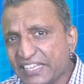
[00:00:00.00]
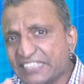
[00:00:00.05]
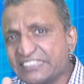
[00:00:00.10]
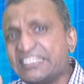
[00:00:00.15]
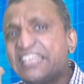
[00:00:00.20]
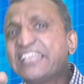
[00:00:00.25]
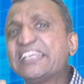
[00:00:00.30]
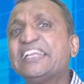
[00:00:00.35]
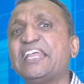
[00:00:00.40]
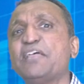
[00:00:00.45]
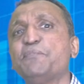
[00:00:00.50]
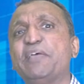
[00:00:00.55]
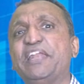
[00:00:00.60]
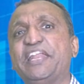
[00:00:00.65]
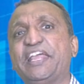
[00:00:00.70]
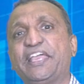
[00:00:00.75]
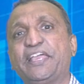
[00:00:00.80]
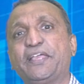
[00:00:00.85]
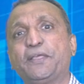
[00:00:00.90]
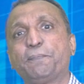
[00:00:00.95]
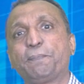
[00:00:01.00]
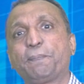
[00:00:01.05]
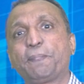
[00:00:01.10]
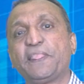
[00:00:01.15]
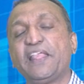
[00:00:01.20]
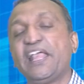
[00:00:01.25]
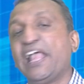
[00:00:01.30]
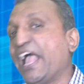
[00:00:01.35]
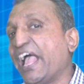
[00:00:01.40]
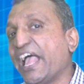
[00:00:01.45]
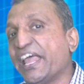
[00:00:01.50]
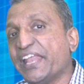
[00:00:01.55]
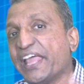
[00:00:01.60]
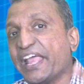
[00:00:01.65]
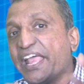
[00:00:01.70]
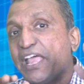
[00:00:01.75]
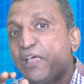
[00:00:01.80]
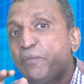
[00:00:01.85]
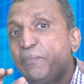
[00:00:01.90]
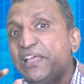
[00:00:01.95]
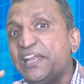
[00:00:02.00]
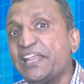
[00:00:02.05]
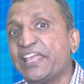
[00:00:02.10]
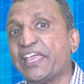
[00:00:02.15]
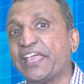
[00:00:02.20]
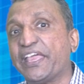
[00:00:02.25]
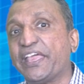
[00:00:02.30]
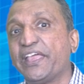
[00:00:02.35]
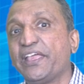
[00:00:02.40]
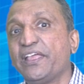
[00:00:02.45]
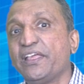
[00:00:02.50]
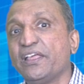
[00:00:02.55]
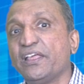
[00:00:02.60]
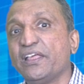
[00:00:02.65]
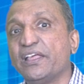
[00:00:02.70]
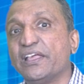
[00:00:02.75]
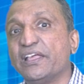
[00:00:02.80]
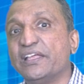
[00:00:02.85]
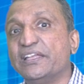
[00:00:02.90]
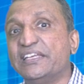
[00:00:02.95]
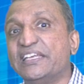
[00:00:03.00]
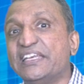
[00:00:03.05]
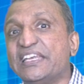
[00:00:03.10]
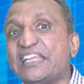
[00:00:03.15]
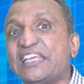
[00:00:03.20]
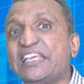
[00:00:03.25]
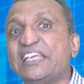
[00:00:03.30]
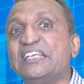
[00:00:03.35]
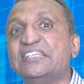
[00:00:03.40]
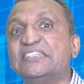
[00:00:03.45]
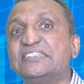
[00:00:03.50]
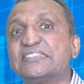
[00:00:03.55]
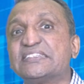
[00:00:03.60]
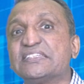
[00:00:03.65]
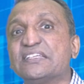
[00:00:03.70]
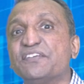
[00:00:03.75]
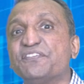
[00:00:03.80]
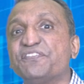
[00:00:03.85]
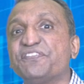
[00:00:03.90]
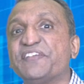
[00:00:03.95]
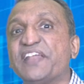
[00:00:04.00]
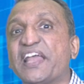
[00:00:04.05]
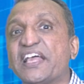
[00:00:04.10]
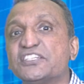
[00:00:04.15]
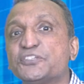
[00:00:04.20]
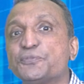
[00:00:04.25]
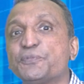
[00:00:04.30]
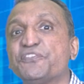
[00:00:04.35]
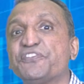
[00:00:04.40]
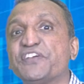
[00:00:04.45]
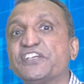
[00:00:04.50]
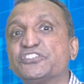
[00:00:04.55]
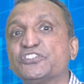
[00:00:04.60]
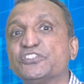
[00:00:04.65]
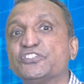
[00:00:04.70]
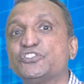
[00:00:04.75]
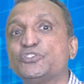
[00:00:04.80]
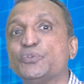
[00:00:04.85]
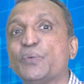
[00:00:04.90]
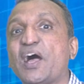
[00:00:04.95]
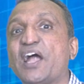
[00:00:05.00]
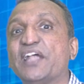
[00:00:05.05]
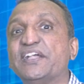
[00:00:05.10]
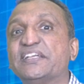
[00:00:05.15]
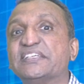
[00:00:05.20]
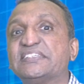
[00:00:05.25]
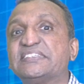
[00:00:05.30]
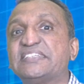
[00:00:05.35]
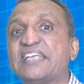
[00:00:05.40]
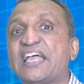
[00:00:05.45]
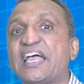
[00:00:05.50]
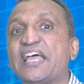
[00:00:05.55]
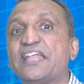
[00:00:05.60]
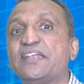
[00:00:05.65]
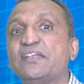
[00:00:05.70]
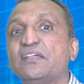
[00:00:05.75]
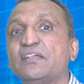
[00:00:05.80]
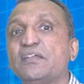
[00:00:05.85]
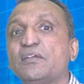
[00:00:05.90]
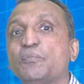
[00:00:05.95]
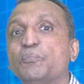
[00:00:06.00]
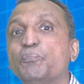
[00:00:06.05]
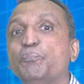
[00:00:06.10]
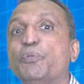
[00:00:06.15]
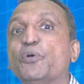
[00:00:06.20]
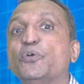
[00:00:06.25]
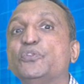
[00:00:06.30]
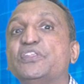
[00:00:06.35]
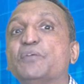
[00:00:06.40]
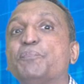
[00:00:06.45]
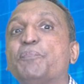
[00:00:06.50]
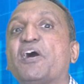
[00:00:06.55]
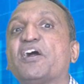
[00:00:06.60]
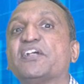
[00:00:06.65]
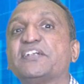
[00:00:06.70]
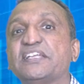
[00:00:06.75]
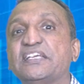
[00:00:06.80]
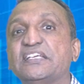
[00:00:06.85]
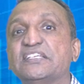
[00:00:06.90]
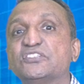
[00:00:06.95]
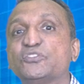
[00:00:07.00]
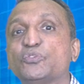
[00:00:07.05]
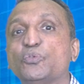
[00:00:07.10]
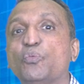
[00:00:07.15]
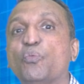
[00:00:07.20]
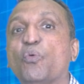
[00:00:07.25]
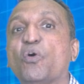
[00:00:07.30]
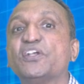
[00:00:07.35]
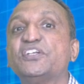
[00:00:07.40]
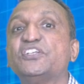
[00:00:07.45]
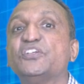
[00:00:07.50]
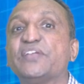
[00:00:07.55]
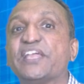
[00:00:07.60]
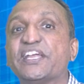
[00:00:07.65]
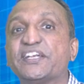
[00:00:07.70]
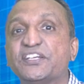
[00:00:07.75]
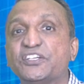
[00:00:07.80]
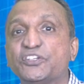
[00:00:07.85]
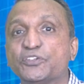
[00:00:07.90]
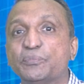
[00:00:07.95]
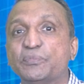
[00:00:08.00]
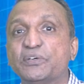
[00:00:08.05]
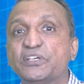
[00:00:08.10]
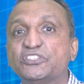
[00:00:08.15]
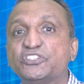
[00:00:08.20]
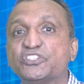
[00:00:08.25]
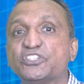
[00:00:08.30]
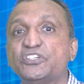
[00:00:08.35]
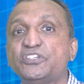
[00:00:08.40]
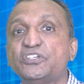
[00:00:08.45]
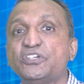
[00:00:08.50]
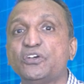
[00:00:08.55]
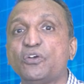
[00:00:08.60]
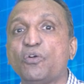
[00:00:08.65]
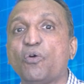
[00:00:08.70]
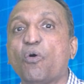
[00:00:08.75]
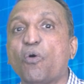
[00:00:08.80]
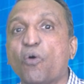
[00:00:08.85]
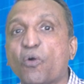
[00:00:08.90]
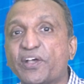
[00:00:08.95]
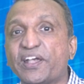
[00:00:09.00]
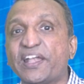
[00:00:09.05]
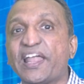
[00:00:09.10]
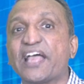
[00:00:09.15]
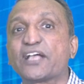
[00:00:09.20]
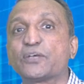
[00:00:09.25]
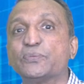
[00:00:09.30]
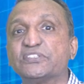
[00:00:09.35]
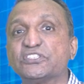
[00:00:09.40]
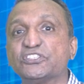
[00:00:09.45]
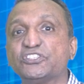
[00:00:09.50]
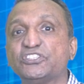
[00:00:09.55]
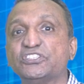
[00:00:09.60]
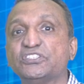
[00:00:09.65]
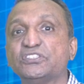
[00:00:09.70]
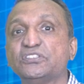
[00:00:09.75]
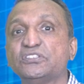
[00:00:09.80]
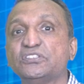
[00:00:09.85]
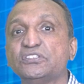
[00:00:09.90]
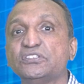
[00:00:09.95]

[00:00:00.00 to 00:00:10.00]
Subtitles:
Take an M&A. An M&A needs finance professionals to understand both the parties who want to get into a merger or an acquisition